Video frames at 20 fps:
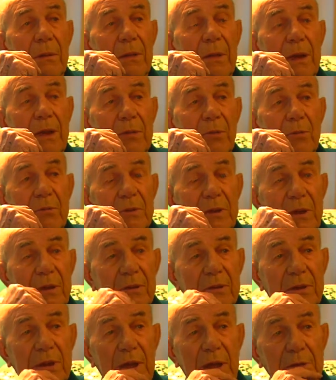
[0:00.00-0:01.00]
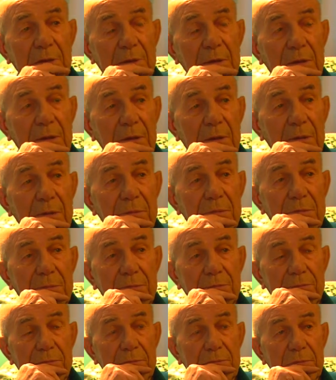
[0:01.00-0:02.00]
that's when I was down there.
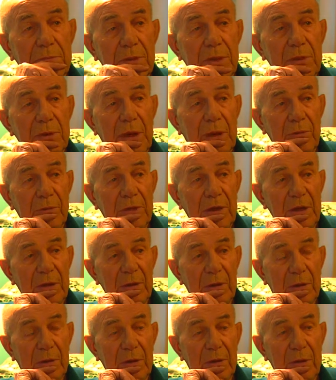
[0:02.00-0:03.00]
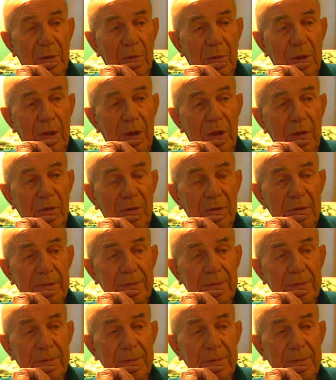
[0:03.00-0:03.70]
I was down there quite a ways.